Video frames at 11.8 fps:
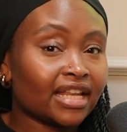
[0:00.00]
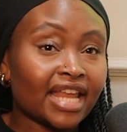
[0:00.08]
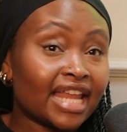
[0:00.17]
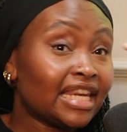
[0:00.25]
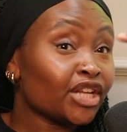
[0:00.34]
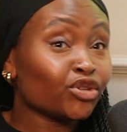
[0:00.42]

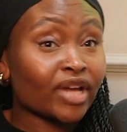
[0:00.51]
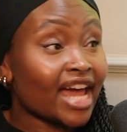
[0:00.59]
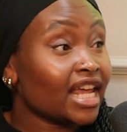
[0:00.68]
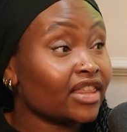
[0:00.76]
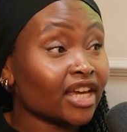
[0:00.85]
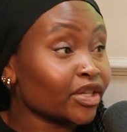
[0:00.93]
Literally
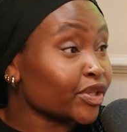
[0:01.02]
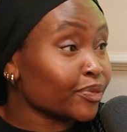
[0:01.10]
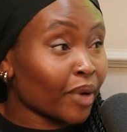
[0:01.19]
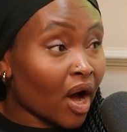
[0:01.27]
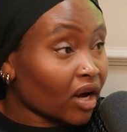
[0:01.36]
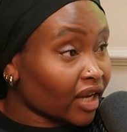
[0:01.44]
anything can
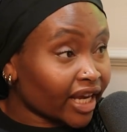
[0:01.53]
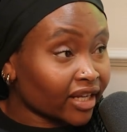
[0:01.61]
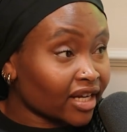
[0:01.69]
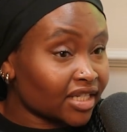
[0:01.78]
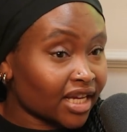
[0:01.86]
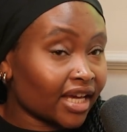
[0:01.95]
spark like an
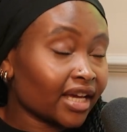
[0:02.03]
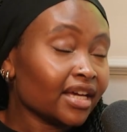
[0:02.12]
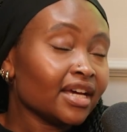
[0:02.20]
idea.